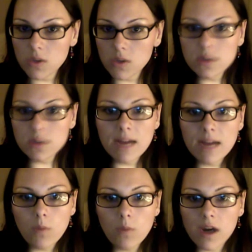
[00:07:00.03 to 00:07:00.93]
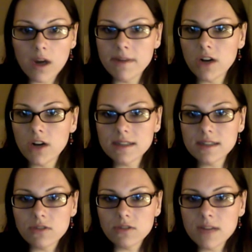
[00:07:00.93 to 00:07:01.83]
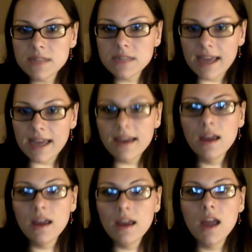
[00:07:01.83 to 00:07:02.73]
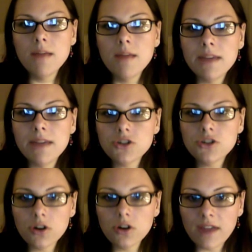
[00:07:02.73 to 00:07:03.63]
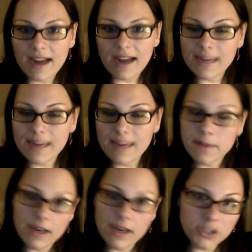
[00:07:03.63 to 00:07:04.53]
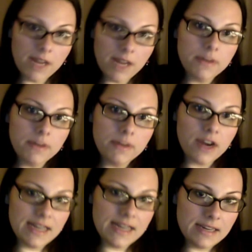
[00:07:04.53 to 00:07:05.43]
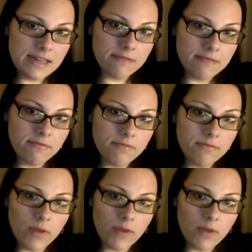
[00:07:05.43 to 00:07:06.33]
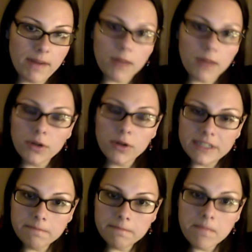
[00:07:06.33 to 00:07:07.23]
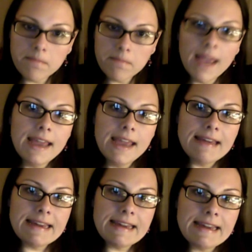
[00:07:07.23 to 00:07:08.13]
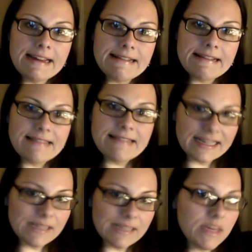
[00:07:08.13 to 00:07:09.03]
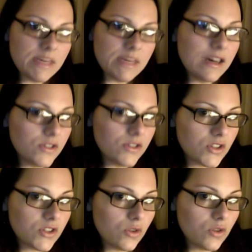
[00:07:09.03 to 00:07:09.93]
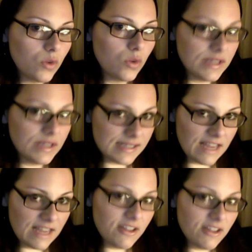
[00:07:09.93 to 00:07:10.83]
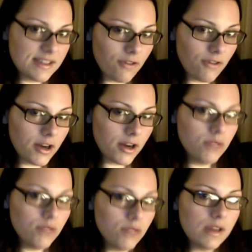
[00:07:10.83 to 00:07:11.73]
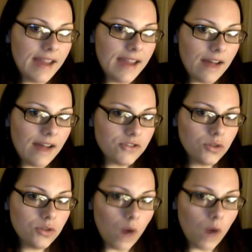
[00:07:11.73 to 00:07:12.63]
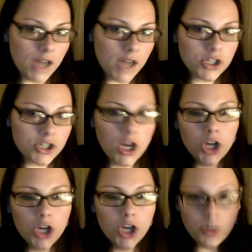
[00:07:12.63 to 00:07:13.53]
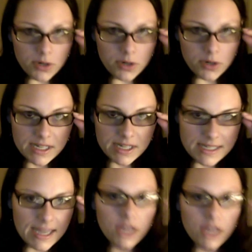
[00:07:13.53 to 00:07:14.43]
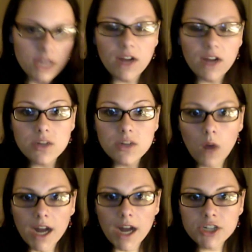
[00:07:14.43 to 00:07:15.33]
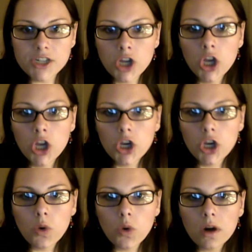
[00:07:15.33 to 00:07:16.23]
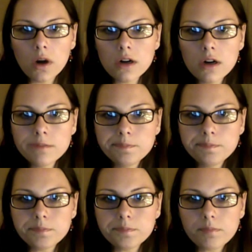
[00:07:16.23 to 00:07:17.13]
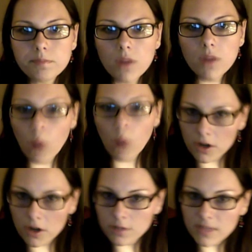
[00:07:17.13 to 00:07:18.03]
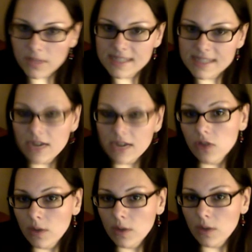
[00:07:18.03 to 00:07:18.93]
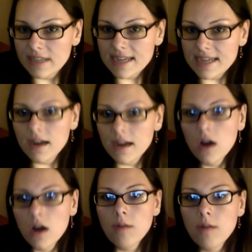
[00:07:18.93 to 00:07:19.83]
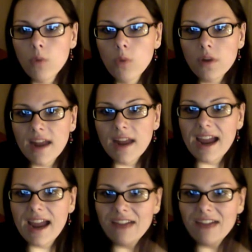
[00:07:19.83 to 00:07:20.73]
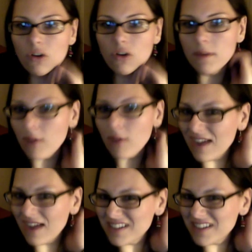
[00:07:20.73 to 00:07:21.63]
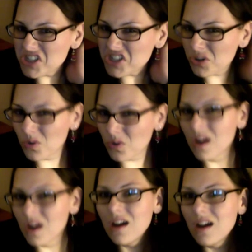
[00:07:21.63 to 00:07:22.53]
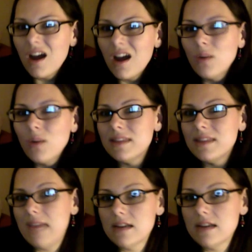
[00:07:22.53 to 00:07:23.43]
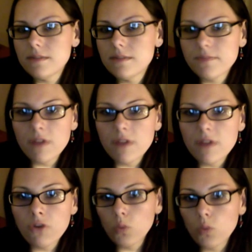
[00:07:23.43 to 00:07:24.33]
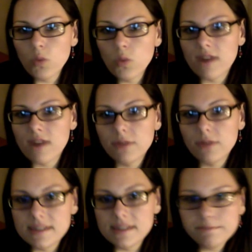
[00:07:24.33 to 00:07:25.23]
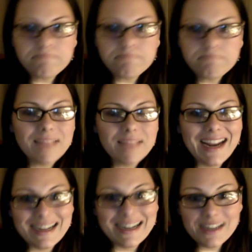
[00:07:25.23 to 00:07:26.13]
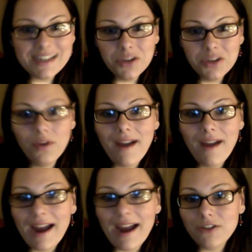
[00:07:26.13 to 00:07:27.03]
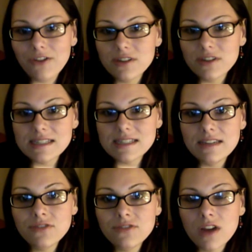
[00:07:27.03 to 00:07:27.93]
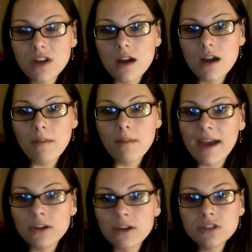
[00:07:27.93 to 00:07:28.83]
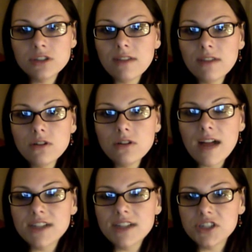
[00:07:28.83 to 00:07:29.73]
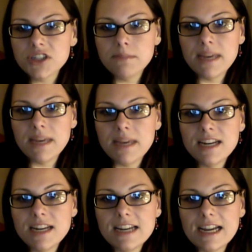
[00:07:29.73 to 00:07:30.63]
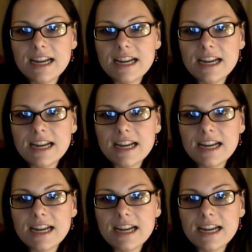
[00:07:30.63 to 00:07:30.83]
the whole time, walking my dog several times a day, made sure that I kept my energy up by trying to eat the right amount of protein. And that's something else with the sleeve that's different. You really have to watch your protein intake. You've got to watch your water intake or liquid intake more than I ever remember having to do with the band for whatever reason. And I got to tell you, after the sleeve, my energy level has just been